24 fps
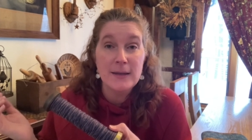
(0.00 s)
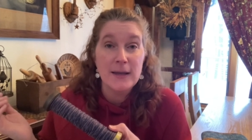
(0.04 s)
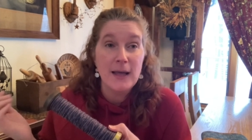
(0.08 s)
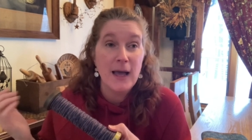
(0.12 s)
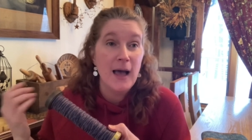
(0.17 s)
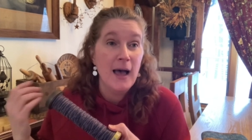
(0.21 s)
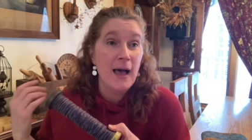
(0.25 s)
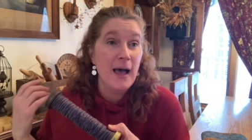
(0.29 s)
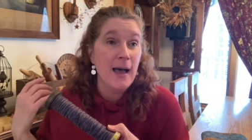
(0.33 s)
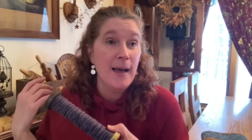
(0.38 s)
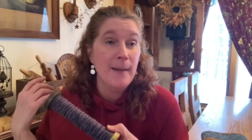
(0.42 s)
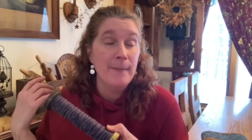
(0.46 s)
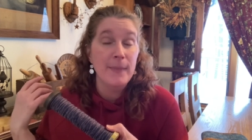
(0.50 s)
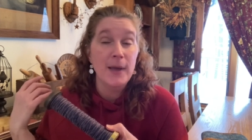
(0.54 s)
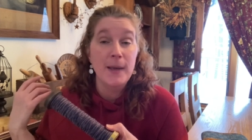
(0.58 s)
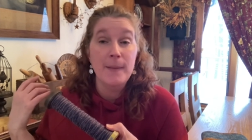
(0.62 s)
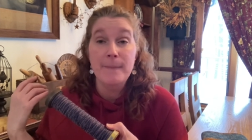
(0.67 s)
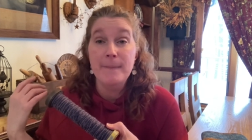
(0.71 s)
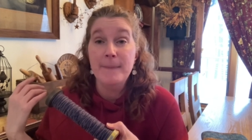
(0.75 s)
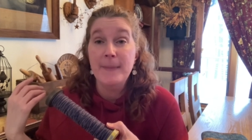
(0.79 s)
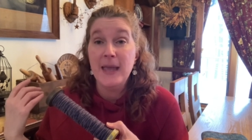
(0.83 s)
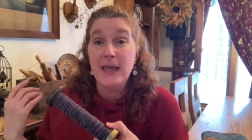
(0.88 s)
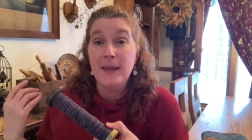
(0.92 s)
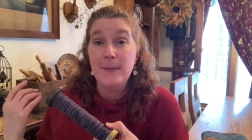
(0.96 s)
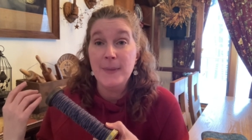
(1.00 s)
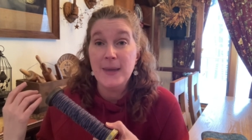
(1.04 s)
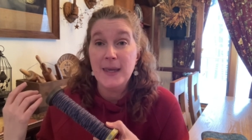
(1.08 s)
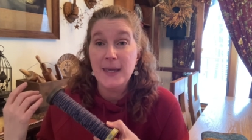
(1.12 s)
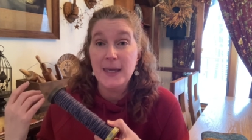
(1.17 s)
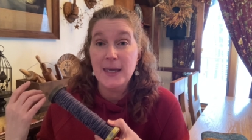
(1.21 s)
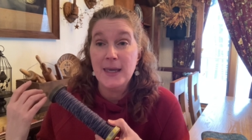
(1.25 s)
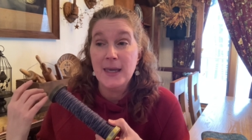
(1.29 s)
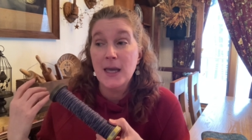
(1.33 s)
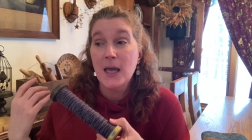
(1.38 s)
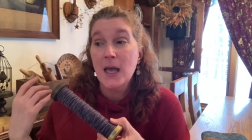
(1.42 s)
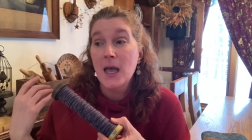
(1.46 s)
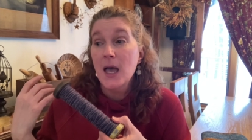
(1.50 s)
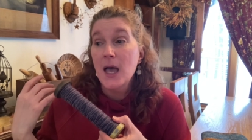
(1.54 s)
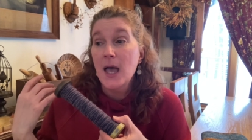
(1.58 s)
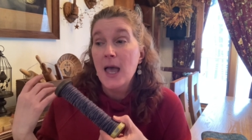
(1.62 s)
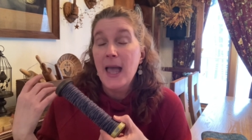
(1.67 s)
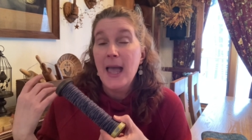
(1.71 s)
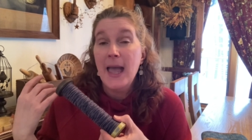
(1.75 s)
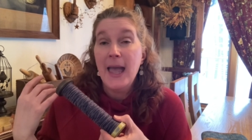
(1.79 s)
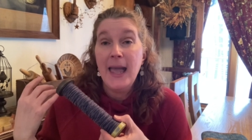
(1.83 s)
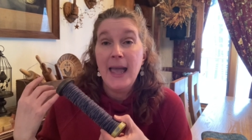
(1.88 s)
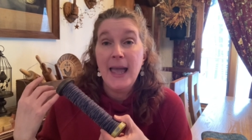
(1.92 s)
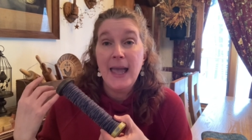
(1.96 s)
um, maybe
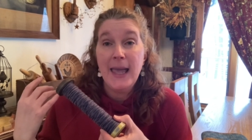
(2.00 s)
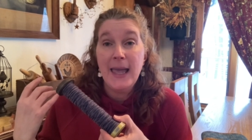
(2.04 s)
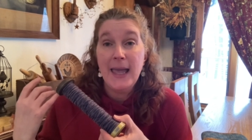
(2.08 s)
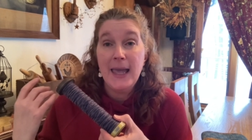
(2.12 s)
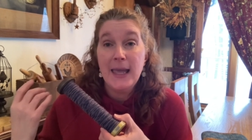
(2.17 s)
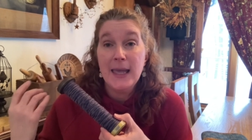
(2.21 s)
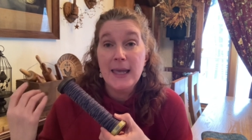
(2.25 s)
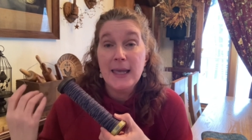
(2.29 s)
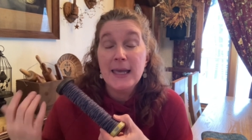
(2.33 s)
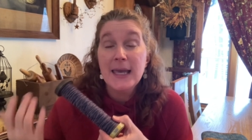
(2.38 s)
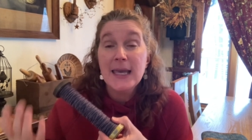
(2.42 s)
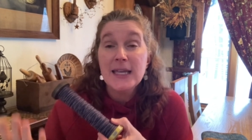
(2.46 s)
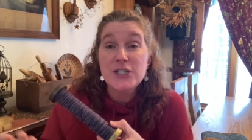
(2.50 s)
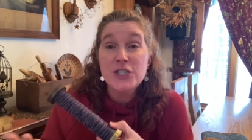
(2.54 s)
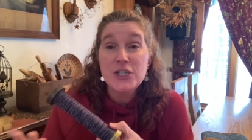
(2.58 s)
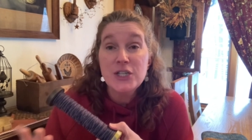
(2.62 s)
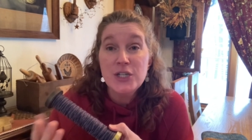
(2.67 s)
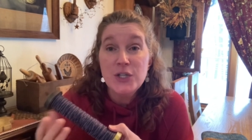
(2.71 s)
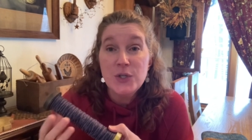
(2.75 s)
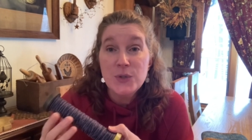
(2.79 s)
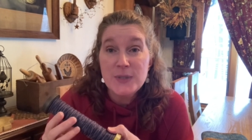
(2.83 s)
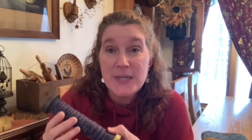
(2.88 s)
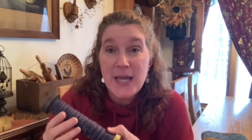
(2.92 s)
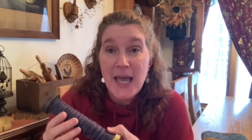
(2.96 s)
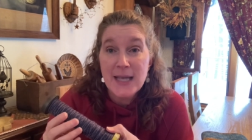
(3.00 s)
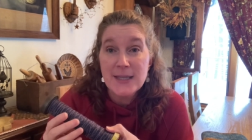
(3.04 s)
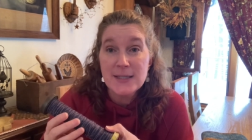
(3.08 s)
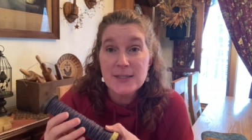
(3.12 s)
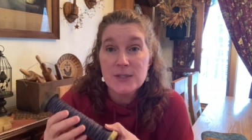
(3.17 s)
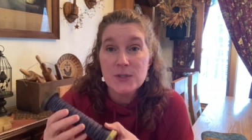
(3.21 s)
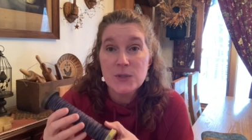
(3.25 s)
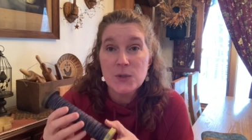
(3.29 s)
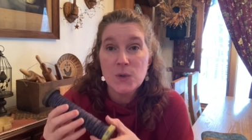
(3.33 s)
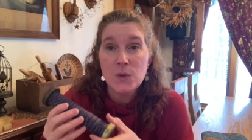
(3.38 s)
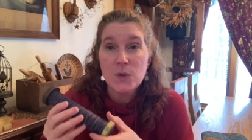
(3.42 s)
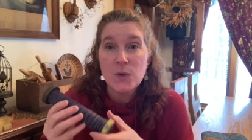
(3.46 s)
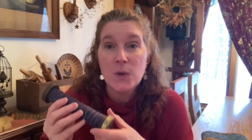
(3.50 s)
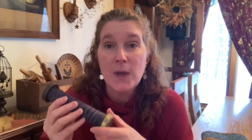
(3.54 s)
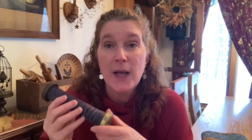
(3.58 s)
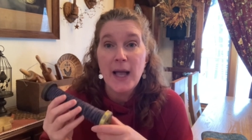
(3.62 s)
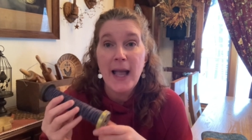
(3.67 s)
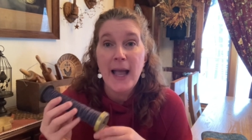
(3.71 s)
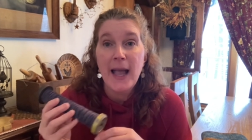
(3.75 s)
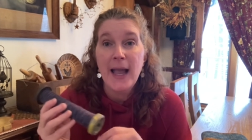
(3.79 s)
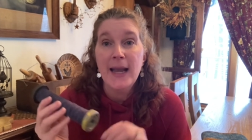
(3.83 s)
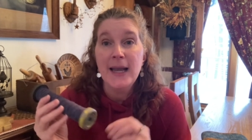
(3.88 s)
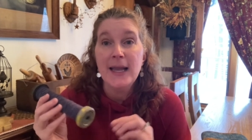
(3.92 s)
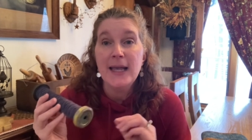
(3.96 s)
a kitchen
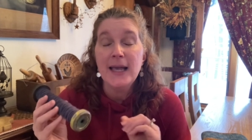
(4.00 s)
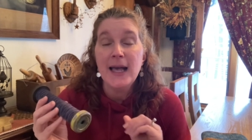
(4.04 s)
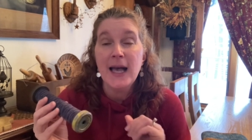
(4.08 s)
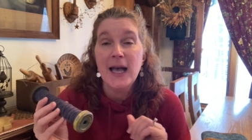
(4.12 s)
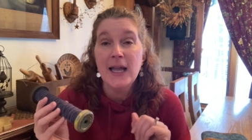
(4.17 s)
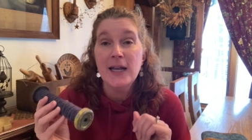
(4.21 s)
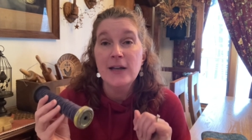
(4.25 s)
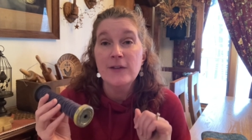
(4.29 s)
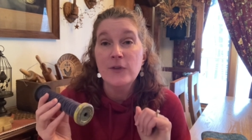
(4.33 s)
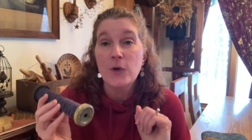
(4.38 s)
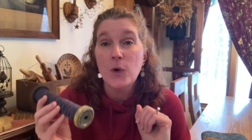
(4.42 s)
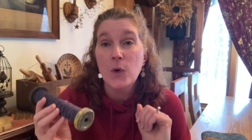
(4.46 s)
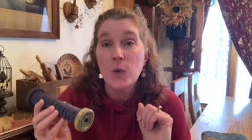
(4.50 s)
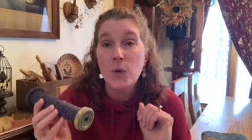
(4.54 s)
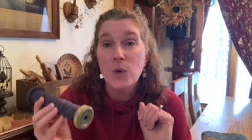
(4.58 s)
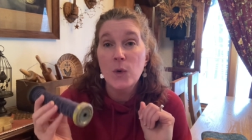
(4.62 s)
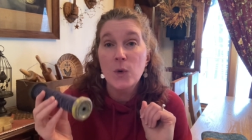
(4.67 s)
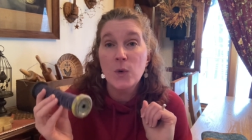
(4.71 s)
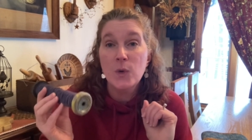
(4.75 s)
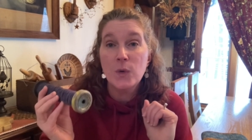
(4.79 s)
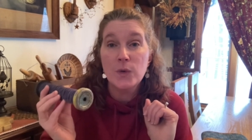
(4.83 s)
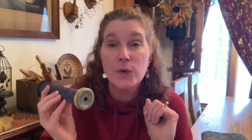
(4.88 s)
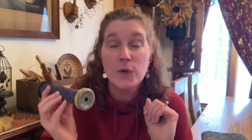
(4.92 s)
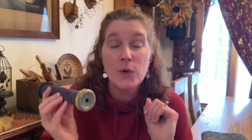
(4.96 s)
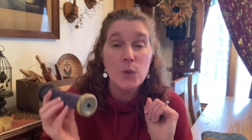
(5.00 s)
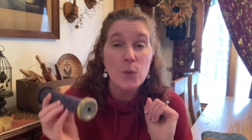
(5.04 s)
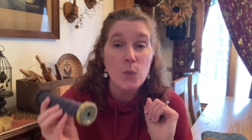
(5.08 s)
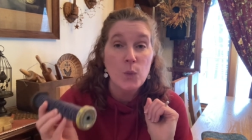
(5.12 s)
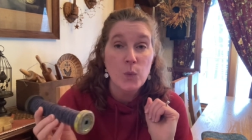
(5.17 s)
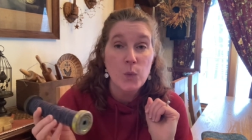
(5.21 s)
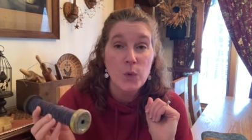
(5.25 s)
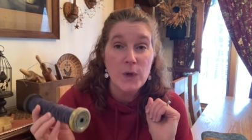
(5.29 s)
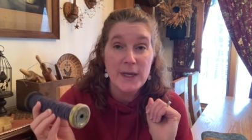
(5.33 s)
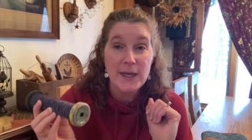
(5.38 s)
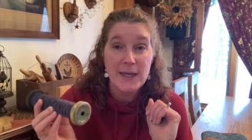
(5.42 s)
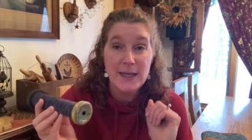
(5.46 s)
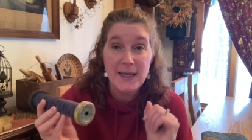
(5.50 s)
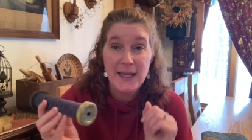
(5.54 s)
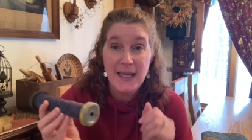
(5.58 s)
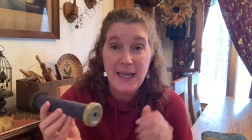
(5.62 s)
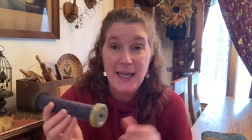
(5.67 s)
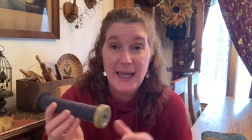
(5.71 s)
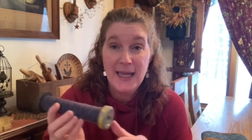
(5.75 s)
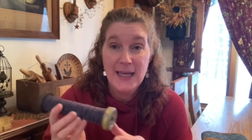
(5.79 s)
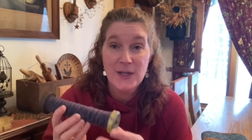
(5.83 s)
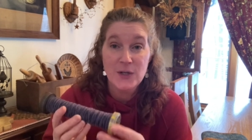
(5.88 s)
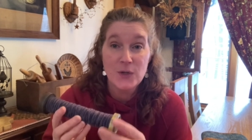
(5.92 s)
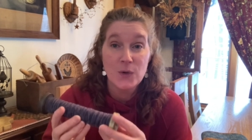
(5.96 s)
utensil, any kind of old wooden
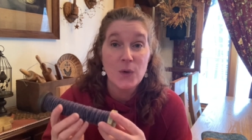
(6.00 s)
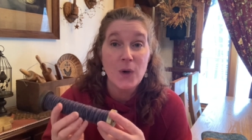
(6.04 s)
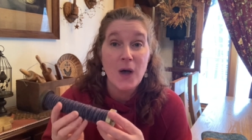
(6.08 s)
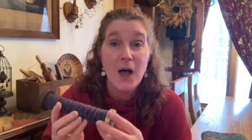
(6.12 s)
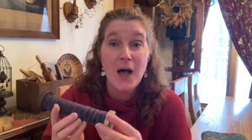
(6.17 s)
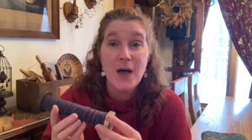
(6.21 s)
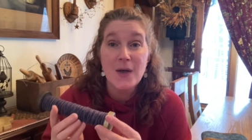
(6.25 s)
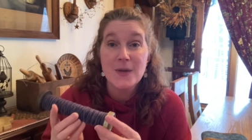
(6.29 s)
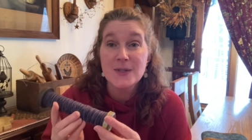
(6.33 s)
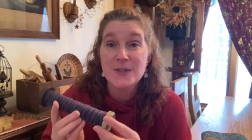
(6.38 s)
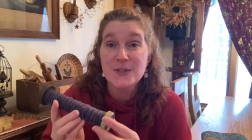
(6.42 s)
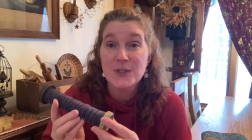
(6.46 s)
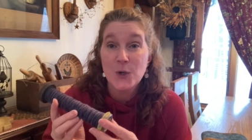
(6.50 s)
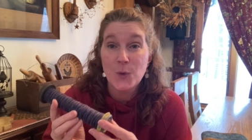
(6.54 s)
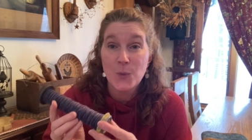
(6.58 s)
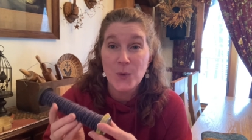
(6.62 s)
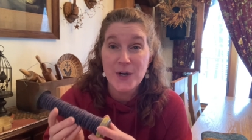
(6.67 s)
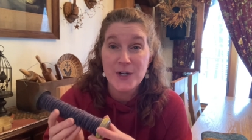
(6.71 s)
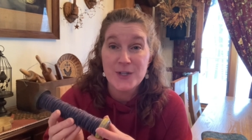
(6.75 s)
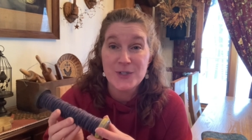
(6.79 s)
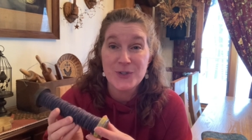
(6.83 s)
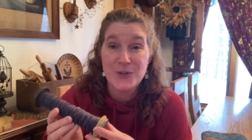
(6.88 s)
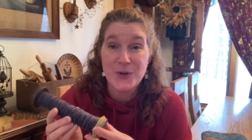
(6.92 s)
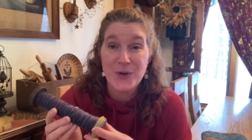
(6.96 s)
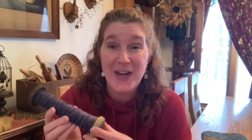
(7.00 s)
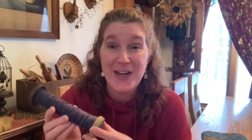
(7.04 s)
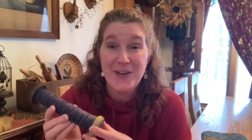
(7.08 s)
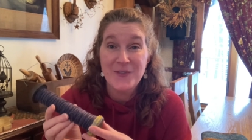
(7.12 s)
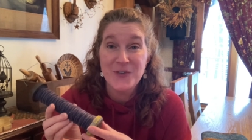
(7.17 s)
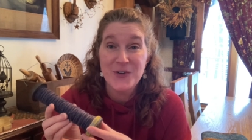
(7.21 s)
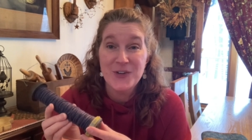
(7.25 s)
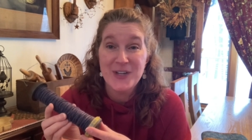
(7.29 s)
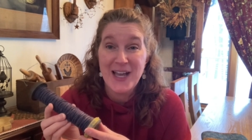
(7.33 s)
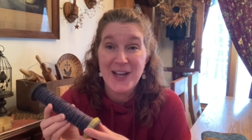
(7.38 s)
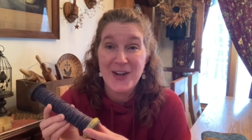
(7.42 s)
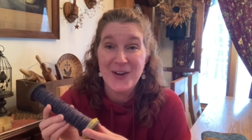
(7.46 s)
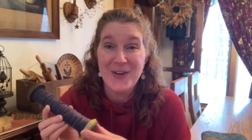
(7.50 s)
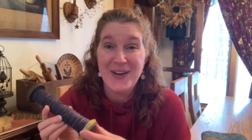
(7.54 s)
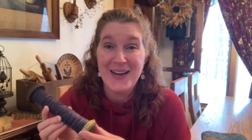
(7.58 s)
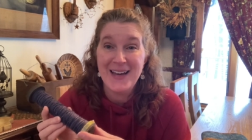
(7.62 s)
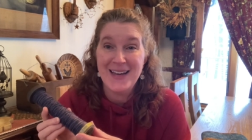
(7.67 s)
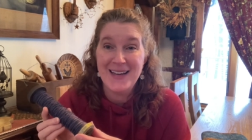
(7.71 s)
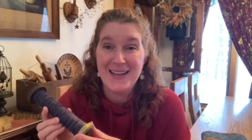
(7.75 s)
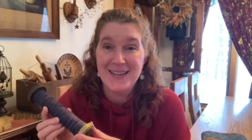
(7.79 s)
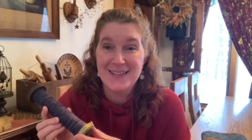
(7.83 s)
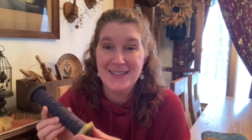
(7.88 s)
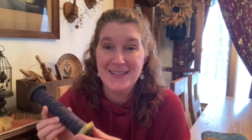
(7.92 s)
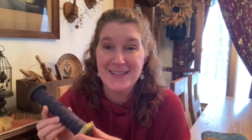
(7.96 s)
handle also works great for
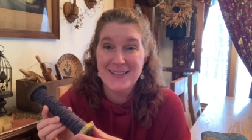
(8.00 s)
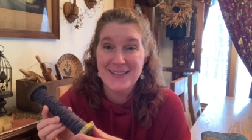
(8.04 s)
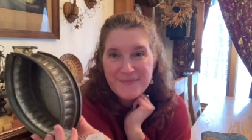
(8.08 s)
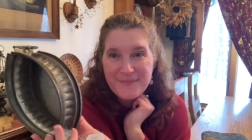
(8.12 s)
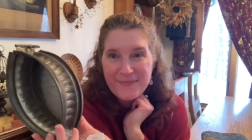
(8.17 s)
decorating.